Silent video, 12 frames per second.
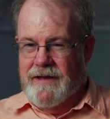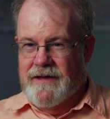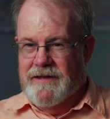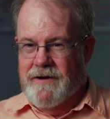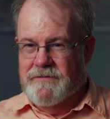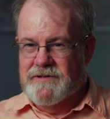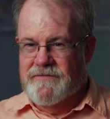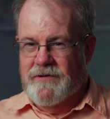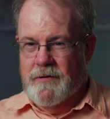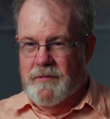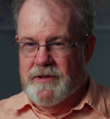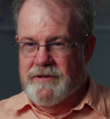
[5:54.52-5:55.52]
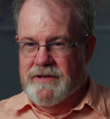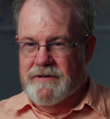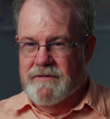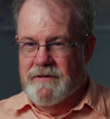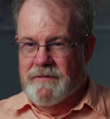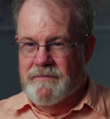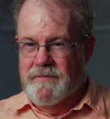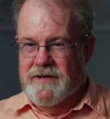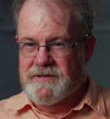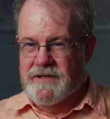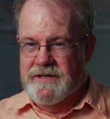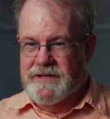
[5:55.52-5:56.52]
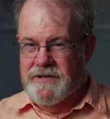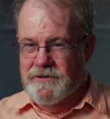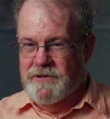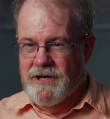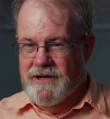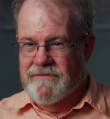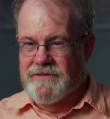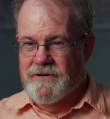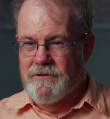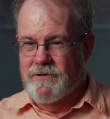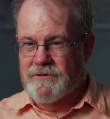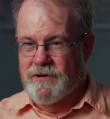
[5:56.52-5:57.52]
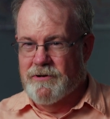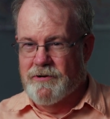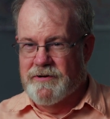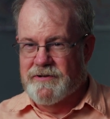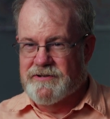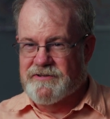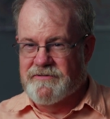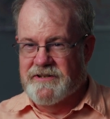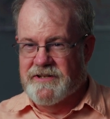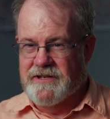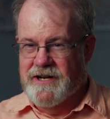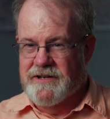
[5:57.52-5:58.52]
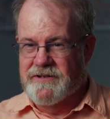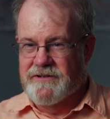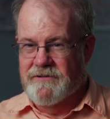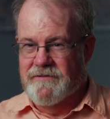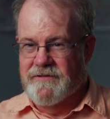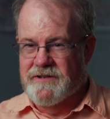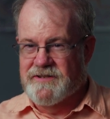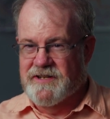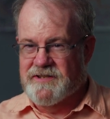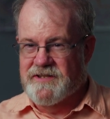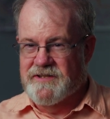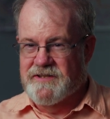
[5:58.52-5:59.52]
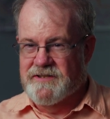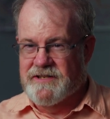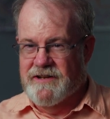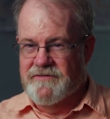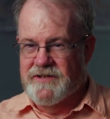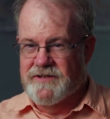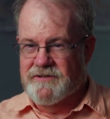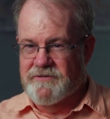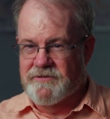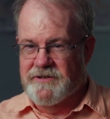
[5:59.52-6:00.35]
And that was a formula that, that basically killed off the whole cocoa industry in Ghana over the 60s and 70s and